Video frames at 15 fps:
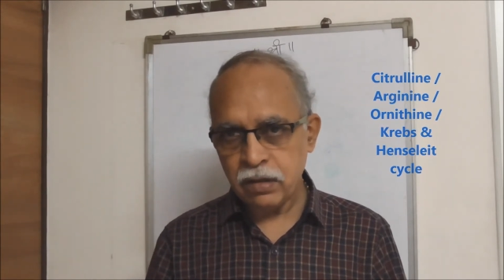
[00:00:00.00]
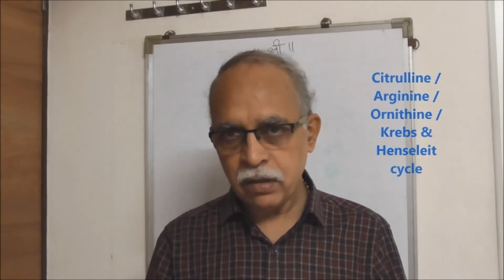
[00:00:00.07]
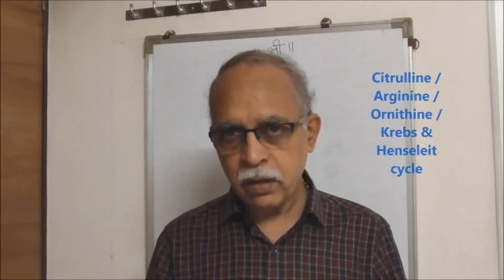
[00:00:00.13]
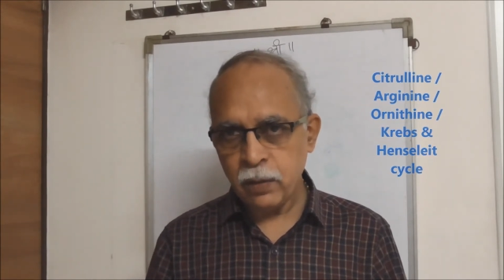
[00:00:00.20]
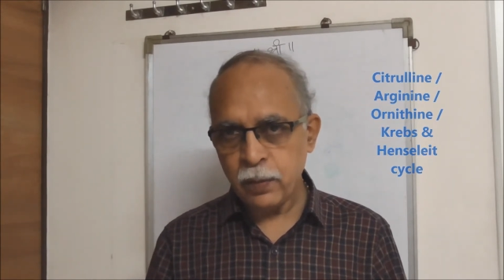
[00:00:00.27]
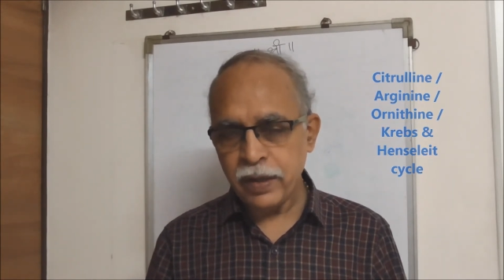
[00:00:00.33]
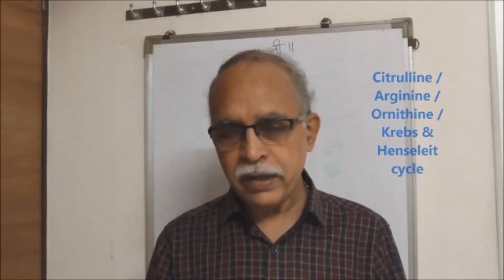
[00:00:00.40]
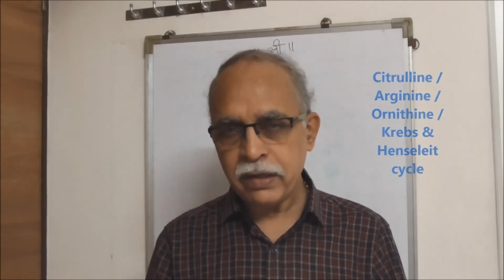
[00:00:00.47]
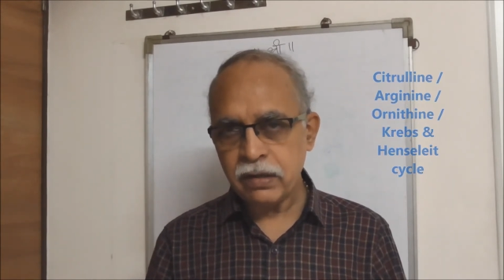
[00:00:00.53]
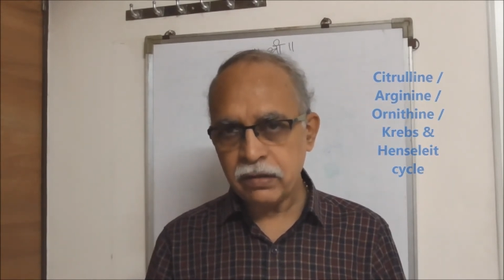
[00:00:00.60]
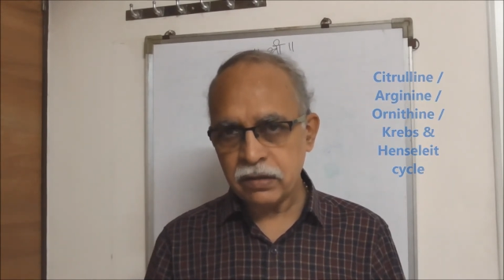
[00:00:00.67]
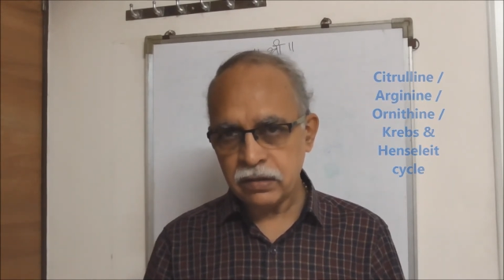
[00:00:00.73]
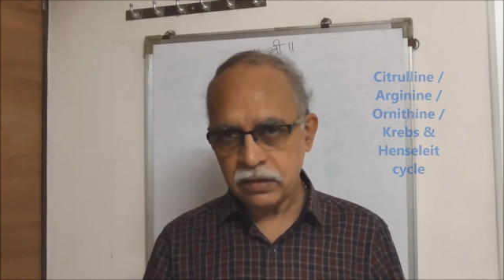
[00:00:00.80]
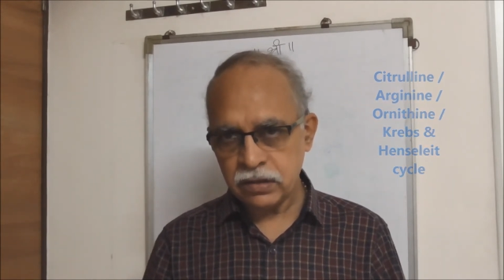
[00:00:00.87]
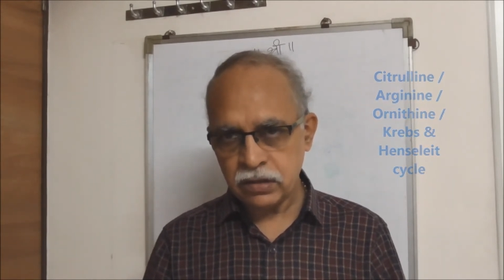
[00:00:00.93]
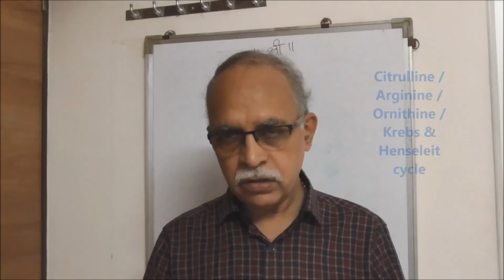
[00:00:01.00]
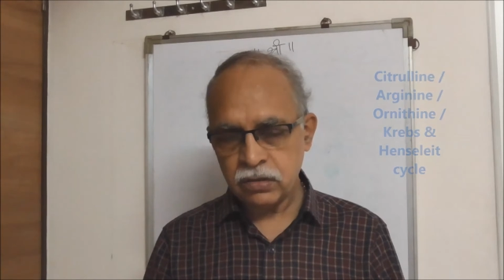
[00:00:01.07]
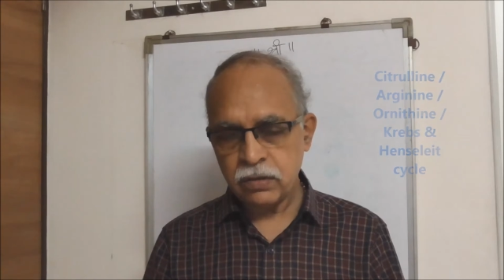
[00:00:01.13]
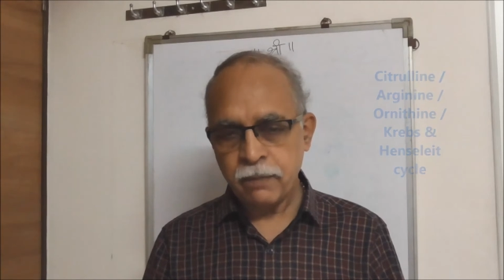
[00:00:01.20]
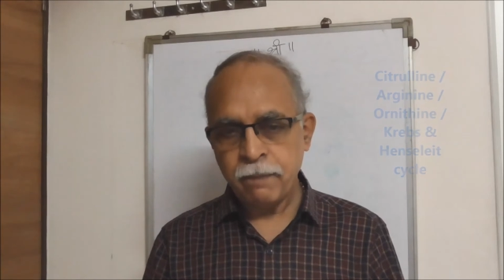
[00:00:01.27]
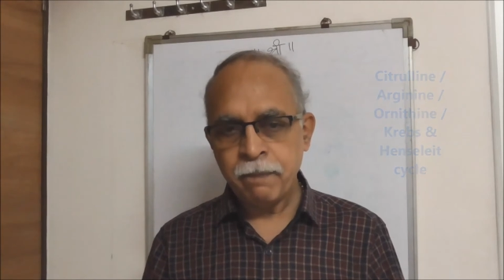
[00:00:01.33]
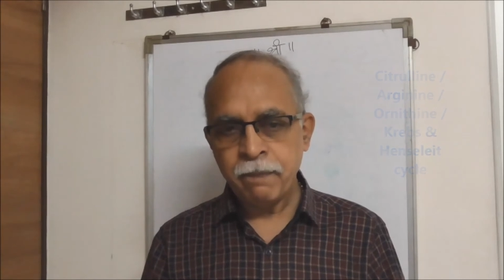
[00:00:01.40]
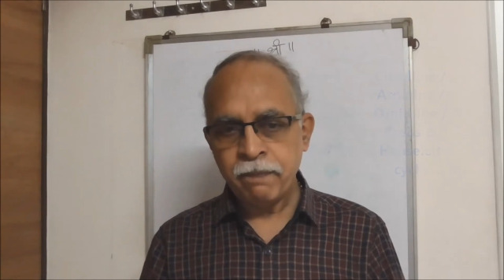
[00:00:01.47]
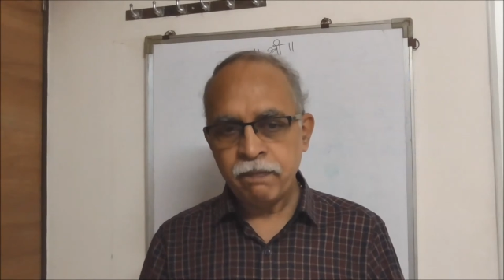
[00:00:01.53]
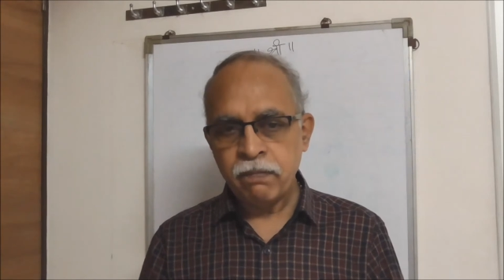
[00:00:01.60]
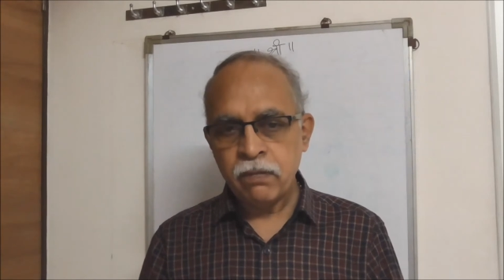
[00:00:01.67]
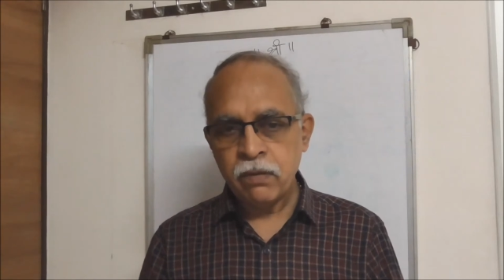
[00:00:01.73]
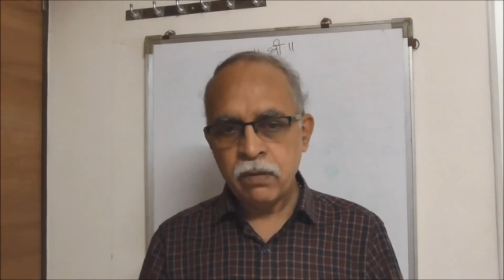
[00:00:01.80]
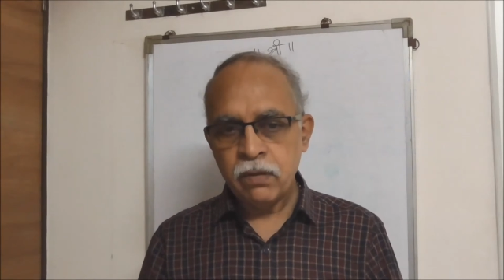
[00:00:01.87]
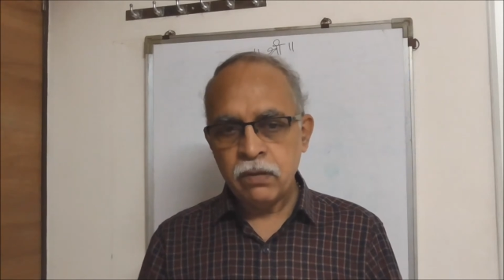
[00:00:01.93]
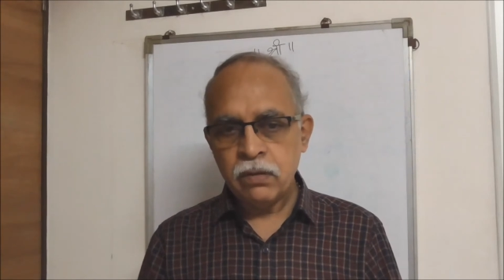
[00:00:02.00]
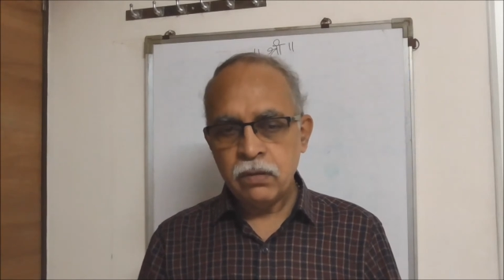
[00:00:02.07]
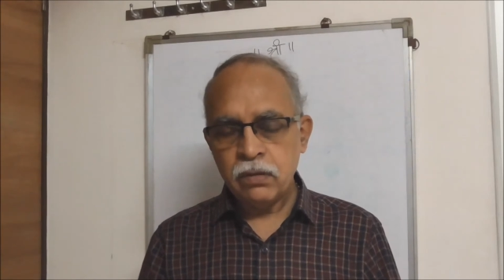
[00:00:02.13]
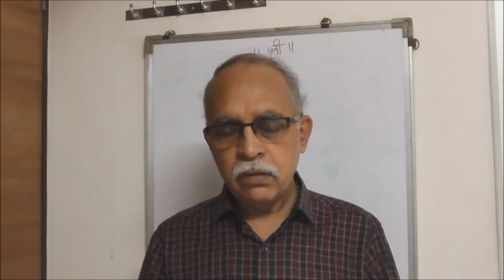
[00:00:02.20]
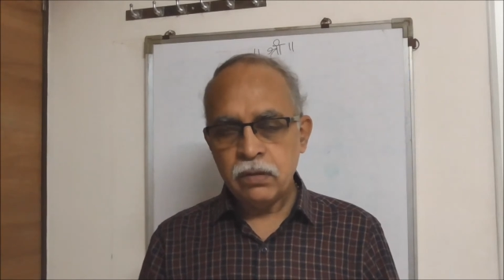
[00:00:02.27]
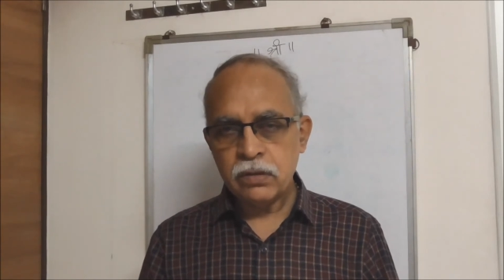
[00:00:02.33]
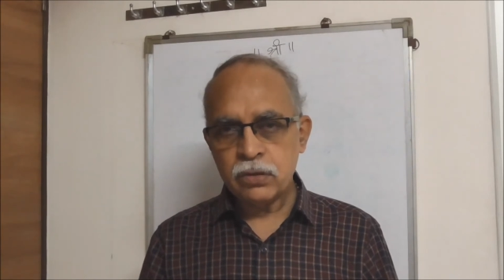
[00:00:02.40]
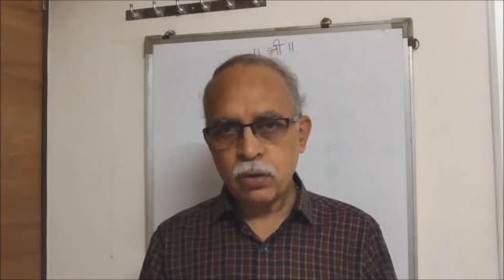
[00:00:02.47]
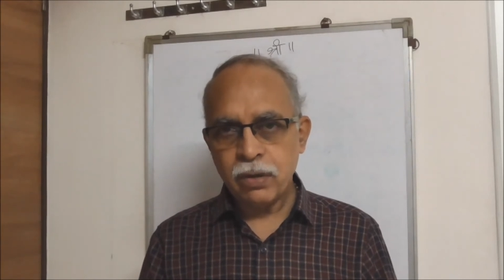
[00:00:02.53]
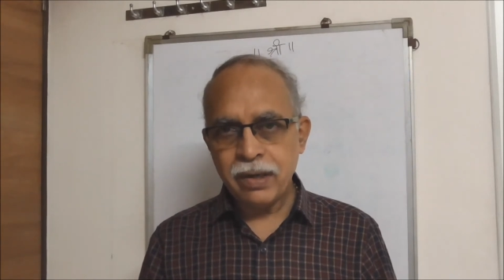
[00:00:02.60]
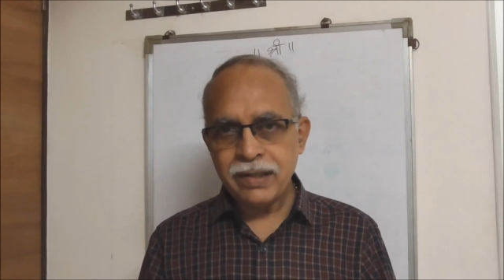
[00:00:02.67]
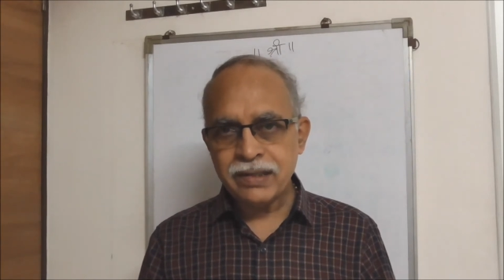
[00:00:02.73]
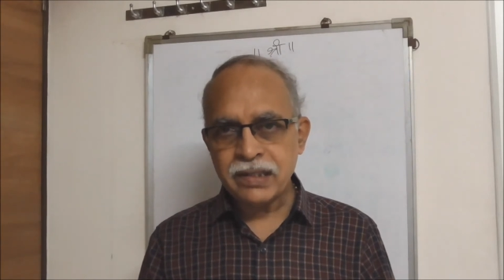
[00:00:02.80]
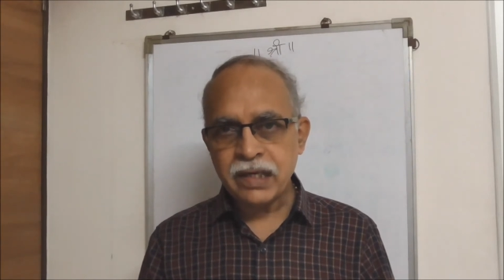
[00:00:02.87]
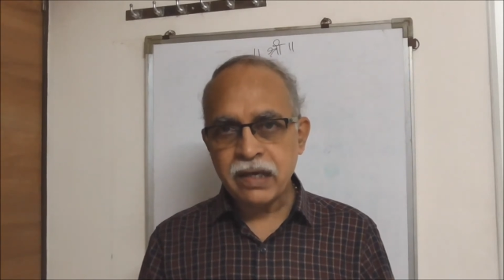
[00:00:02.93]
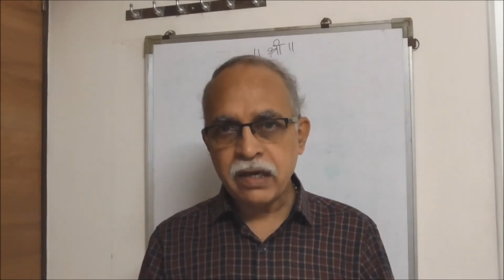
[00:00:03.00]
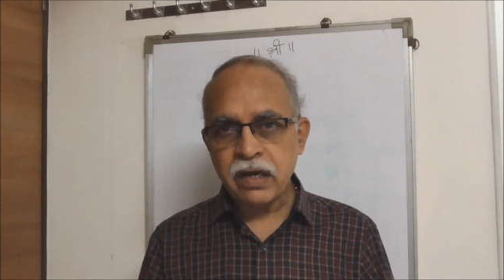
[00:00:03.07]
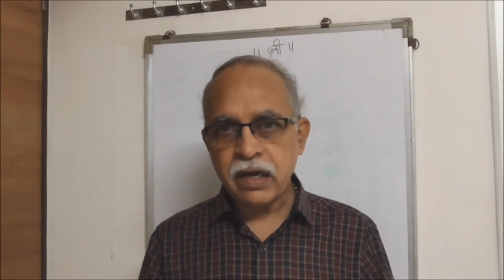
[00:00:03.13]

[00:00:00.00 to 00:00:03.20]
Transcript: invented this, it's called as